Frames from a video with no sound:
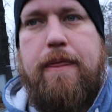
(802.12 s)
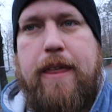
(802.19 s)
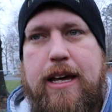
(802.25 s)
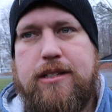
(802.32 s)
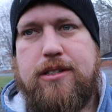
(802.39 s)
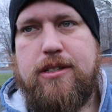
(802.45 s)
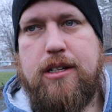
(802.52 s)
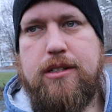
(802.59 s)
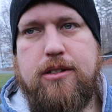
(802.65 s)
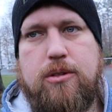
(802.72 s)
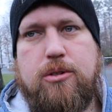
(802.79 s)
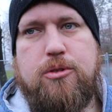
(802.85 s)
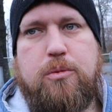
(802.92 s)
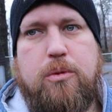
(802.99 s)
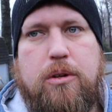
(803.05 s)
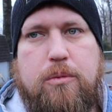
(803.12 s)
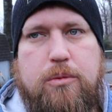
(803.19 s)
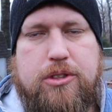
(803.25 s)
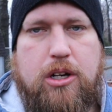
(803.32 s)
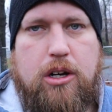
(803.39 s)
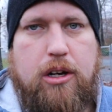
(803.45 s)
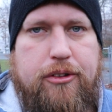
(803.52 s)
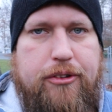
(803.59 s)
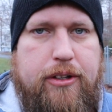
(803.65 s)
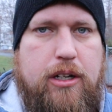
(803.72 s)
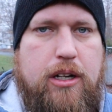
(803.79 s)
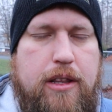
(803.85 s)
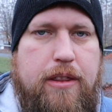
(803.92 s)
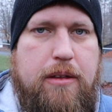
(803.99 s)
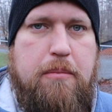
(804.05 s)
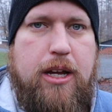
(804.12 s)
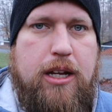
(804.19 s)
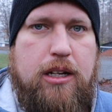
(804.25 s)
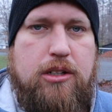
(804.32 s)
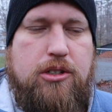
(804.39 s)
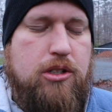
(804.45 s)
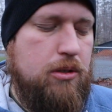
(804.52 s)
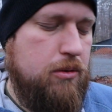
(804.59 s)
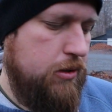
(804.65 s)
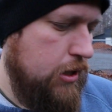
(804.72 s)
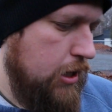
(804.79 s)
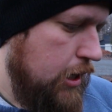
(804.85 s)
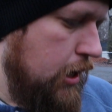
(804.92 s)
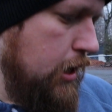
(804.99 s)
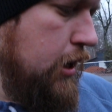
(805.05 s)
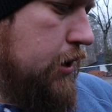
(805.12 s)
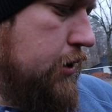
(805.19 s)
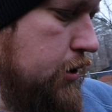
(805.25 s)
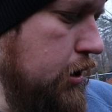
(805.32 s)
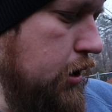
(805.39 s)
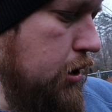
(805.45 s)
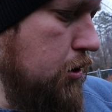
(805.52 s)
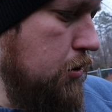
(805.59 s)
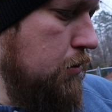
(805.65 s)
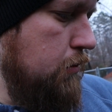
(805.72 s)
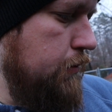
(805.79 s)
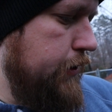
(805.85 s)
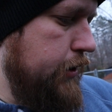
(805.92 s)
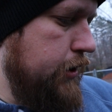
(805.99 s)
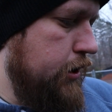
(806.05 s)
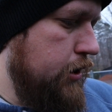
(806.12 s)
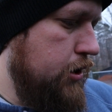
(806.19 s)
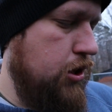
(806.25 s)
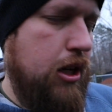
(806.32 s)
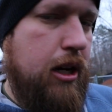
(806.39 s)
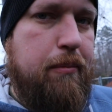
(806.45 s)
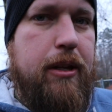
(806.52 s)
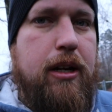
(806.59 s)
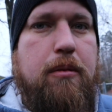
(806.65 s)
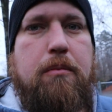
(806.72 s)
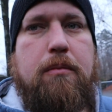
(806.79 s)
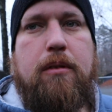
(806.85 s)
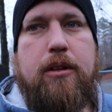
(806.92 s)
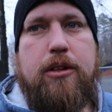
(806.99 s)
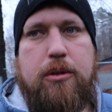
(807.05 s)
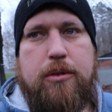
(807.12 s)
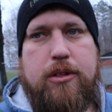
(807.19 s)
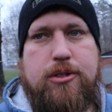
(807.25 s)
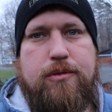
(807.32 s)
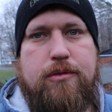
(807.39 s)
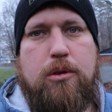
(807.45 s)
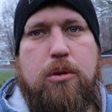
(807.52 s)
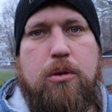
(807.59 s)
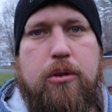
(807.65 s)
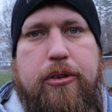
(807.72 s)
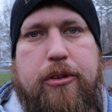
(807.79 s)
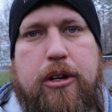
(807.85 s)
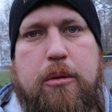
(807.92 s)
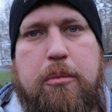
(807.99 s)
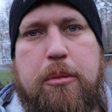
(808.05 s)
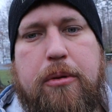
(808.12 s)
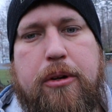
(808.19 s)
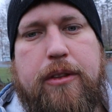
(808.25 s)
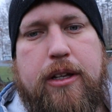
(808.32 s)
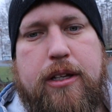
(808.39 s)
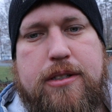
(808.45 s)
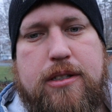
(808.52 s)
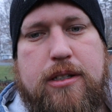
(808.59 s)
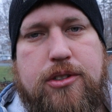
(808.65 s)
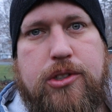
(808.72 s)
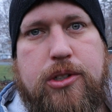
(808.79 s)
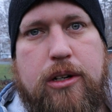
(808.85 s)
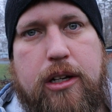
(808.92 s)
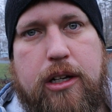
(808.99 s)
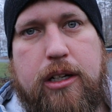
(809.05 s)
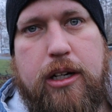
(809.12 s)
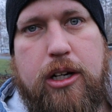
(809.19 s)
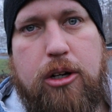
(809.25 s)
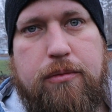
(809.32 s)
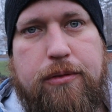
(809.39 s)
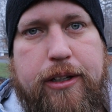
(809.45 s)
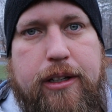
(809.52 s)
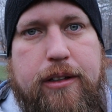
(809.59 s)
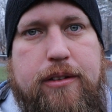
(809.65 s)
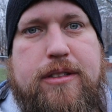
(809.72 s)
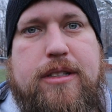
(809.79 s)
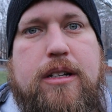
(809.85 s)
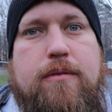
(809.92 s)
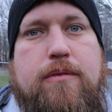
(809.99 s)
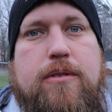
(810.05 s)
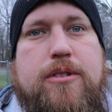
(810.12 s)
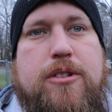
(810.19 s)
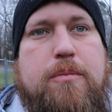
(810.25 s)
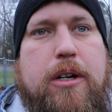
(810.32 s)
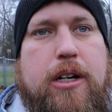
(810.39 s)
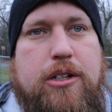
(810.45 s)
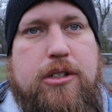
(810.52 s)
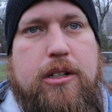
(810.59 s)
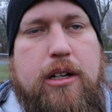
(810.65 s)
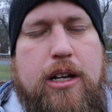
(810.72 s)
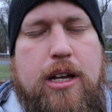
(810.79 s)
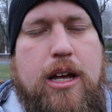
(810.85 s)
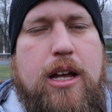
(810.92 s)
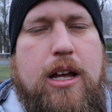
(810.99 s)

That sensor is what was causing the main issues. So the shop that I'm doing this for, they're gonna be putting that sensor in and hopefully getting this thing for inspection.